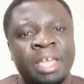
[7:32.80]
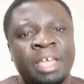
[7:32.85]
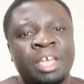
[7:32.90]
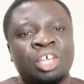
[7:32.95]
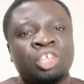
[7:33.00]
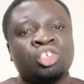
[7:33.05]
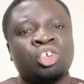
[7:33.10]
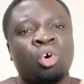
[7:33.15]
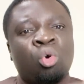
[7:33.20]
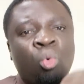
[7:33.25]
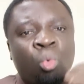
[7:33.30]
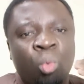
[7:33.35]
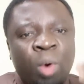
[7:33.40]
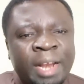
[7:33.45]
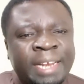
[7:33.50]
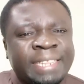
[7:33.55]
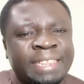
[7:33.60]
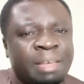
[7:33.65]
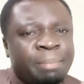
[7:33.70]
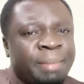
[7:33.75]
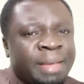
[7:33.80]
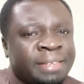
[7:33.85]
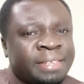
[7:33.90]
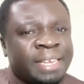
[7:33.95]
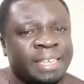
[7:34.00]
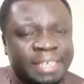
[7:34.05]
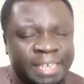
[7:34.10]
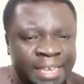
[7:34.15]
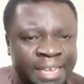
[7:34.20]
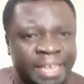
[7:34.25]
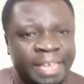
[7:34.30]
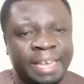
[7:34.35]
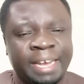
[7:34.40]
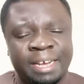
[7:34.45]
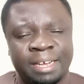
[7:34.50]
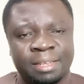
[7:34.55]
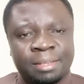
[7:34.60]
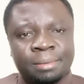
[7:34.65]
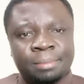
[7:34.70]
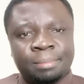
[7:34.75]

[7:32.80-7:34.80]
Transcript: So what is the message here?